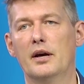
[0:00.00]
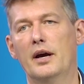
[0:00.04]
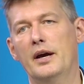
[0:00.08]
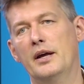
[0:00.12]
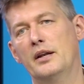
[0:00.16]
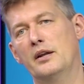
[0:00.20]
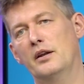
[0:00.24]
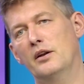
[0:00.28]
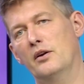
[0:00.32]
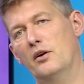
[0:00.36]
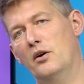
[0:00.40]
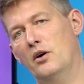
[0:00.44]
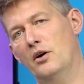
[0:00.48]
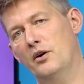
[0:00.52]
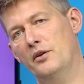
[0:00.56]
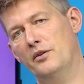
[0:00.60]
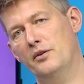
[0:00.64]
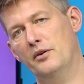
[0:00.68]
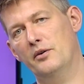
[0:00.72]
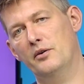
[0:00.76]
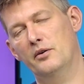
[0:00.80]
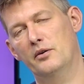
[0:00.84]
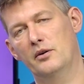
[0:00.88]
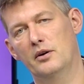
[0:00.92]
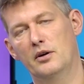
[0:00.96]
and in
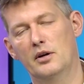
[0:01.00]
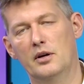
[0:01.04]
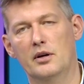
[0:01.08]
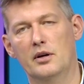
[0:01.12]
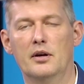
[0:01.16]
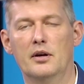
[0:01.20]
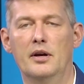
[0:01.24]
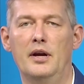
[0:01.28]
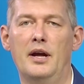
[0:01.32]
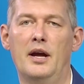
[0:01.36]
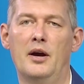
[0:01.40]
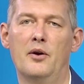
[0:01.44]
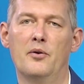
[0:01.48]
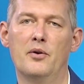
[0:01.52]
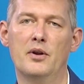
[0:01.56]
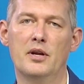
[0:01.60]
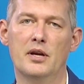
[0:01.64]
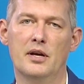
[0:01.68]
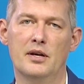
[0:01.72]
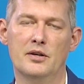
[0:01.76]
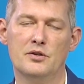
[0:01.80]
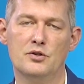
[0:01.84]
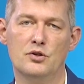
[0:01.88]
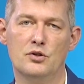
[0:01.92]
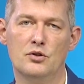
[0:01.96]
other
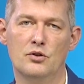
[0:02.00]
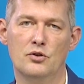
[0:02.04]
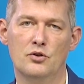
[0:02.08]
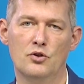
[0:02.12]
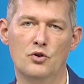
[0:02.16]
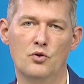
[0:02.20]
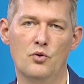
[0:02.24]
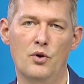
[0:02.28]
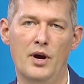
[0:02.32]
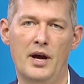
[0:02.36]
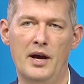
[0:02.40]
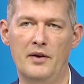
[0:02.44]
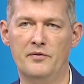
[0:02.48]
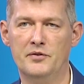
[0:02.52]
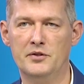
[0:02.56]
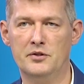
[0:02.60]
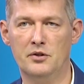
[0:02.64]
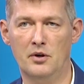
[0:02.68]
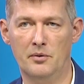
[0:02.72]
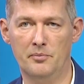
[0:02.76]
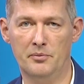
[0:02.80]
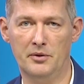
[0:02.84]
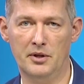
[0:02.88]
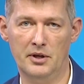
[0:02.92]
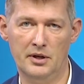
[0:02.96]
areas you have
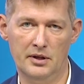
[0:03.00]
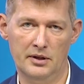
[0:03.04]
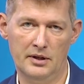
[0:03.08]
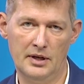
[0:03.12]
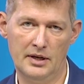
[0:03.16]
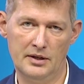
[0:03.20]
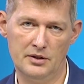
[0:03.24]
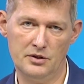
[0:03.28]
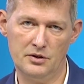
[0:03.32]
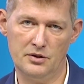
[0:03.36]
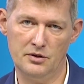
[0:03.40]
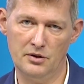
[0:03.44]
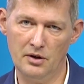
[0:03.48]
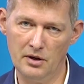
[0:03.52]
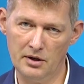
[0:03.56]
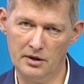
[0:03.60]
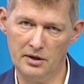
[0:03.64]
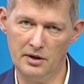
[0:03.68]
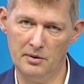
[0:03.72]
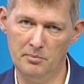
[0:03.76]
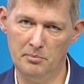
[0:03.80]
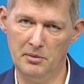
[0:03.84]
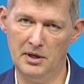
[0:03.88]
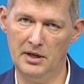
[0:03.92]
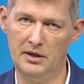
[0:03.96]
something that is
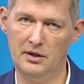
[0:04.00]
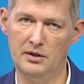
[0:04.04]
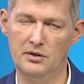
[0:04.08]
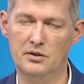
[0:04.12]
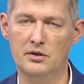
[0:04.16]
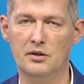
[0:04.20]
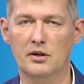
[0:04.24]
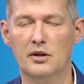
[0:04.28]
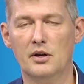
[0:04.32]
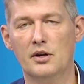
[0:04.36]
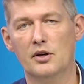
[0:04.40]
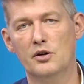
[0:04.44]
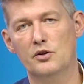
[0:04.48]
not emitted